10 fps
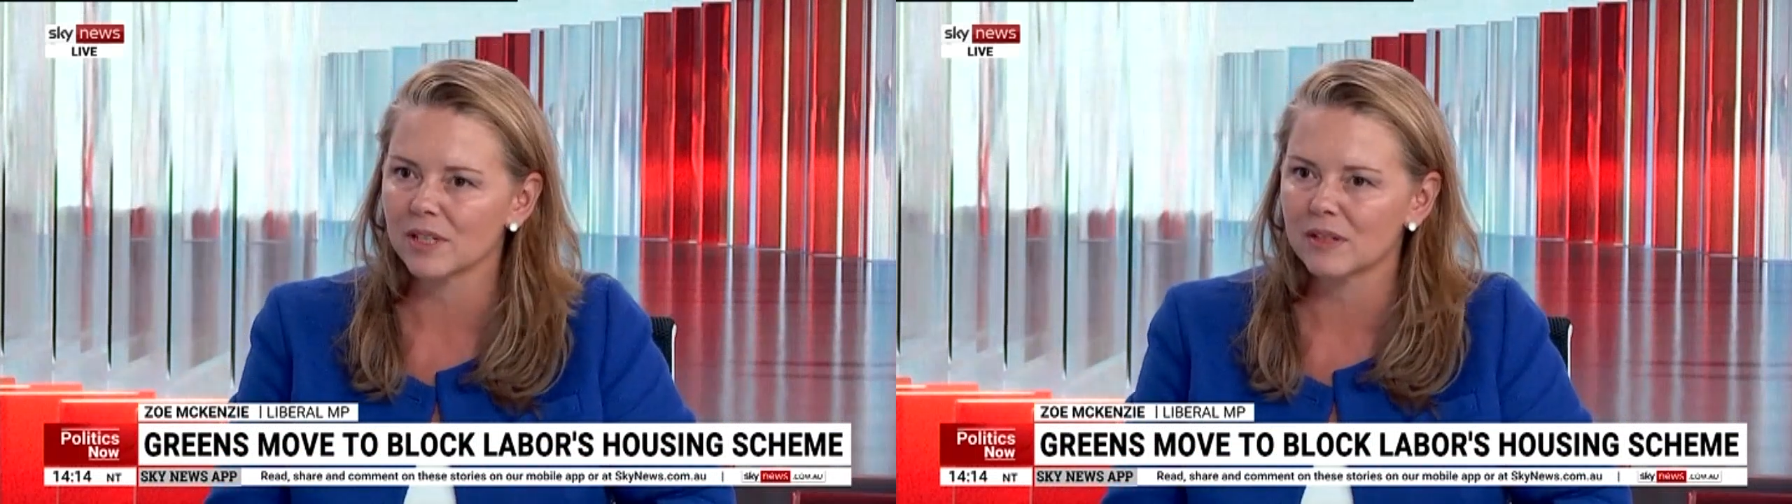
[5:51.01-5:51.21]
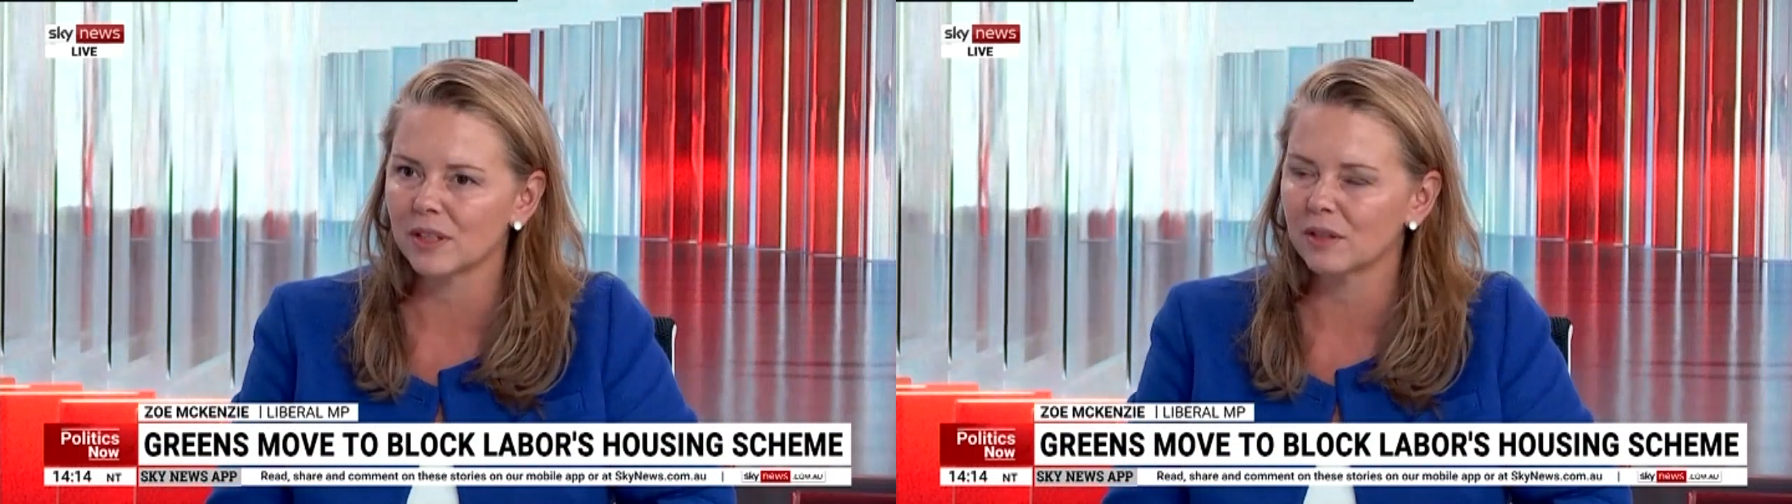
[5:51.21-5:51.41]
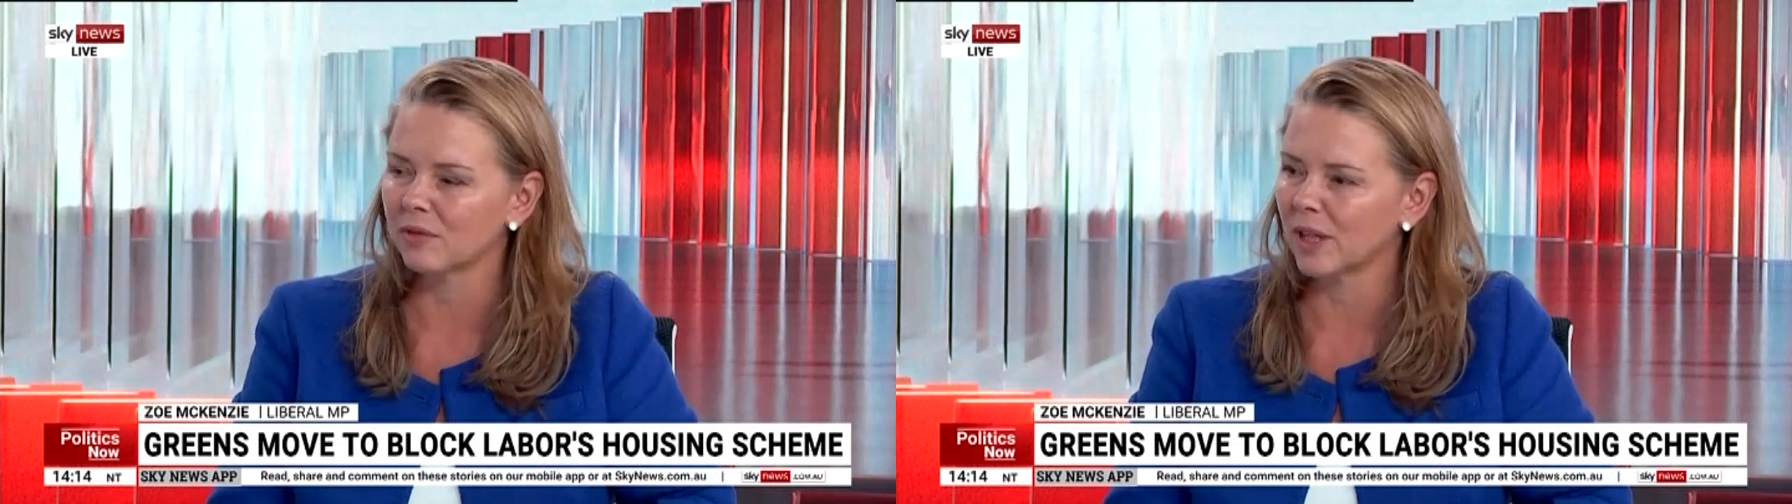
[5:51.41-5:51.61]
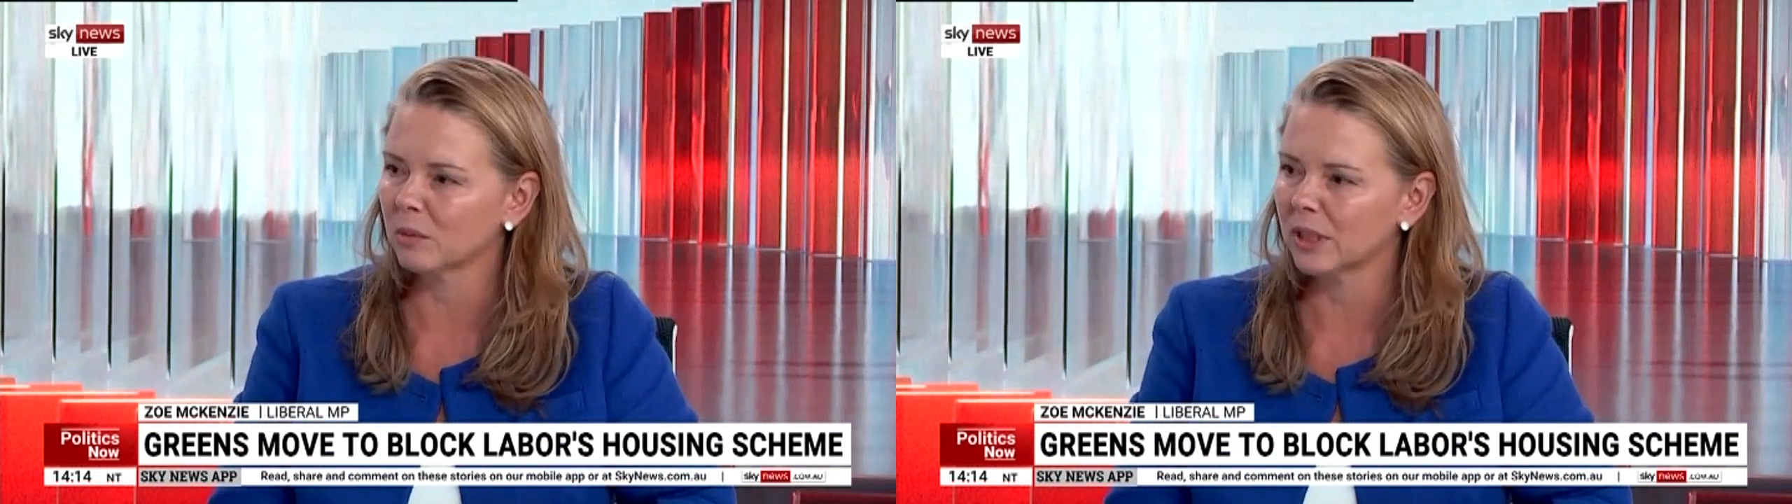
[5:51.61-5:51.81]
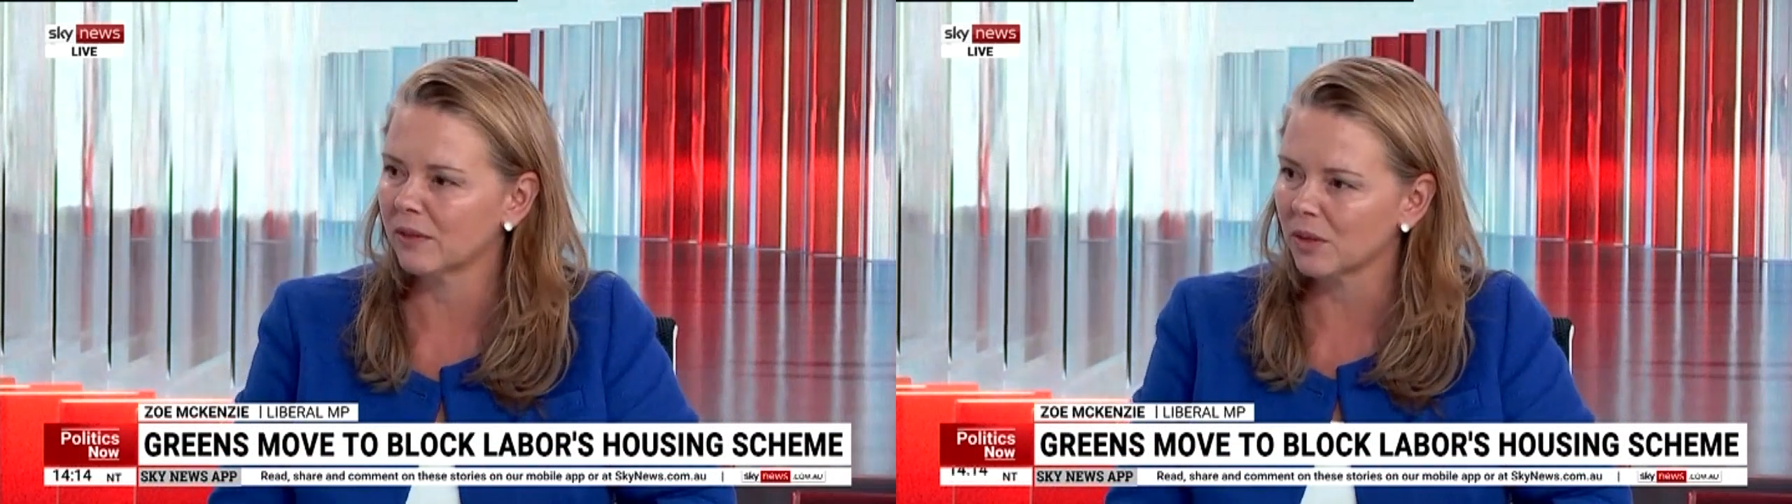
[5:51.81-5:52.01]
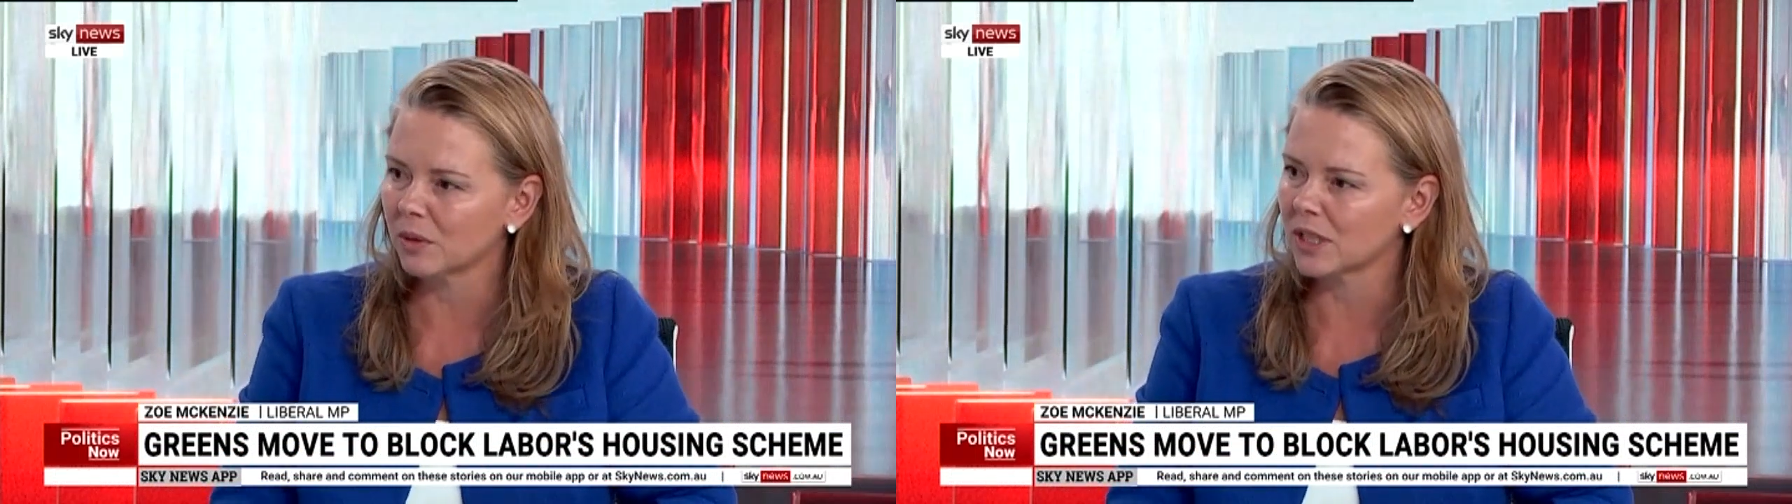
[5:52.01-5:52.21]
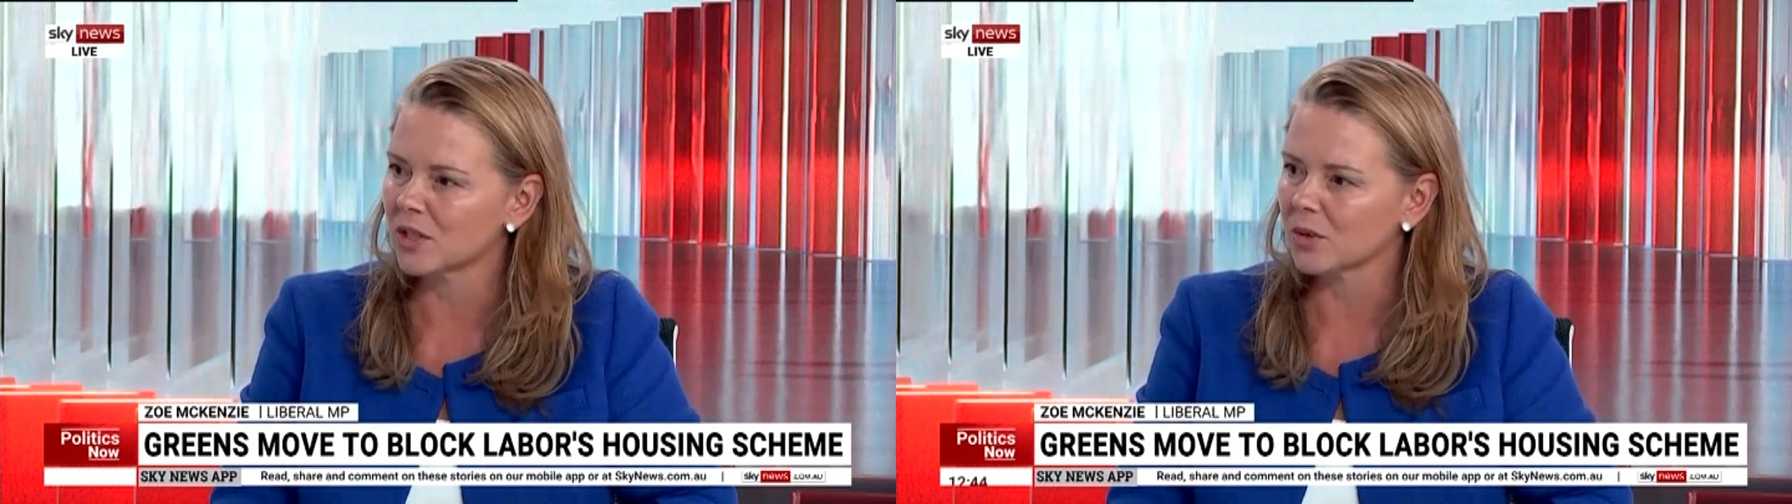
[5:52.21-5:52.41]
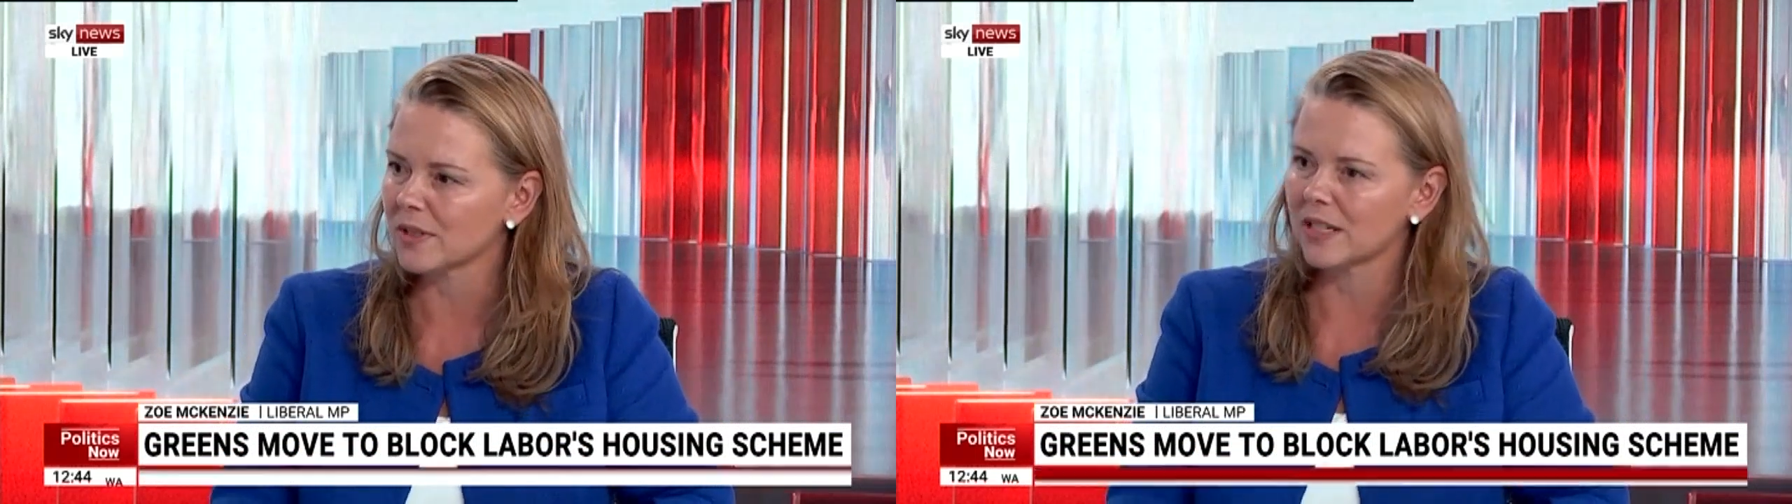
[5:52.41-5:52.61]
It's for your family. Everyone
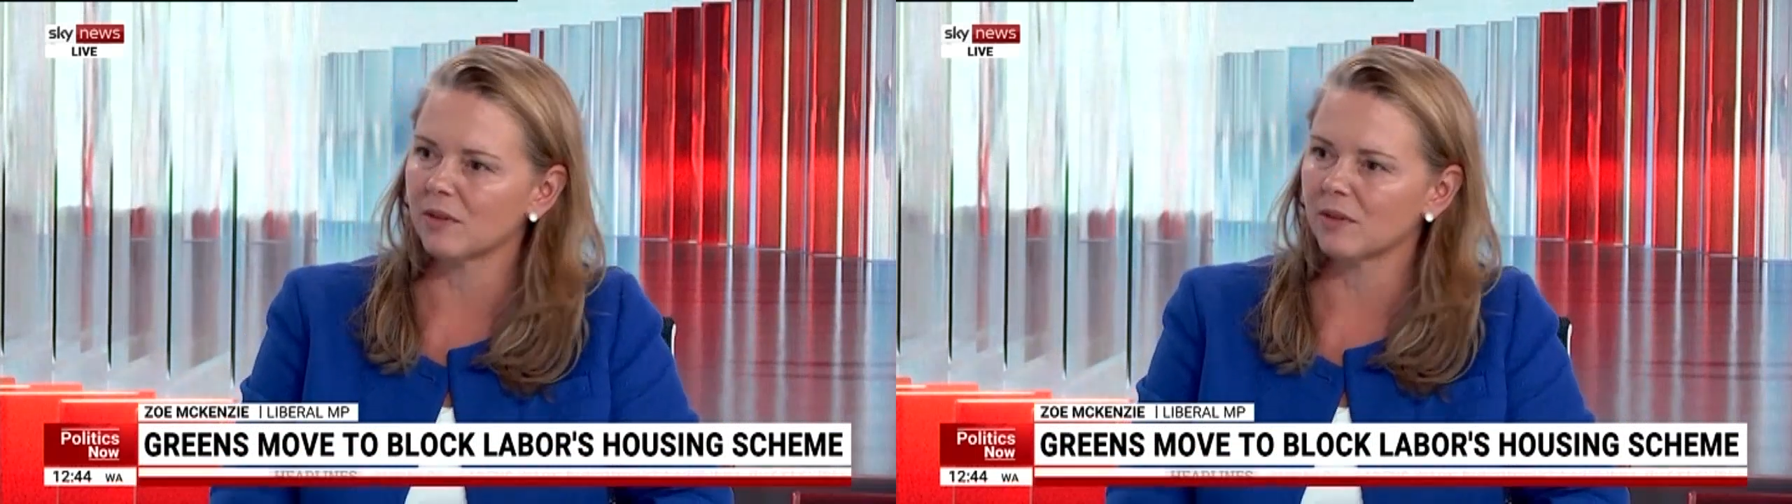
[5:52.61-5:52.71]
enjoys it.